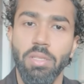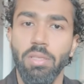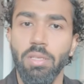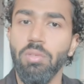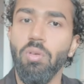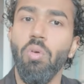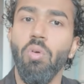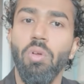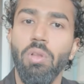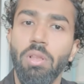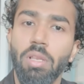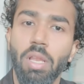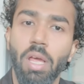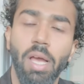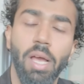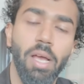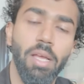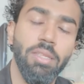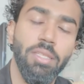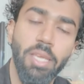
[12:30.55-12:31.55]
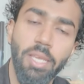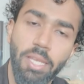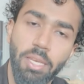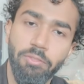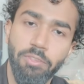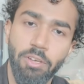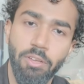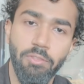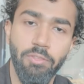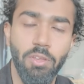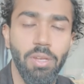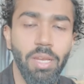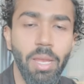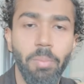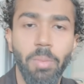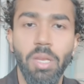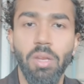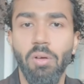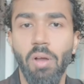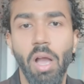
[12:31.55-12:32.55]
this whole thing in front of you. Let
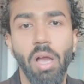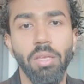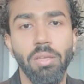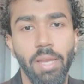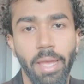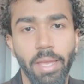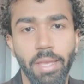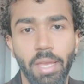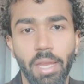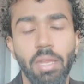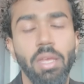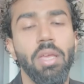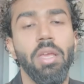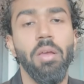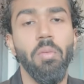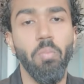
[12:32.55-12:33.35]
me know how you like it.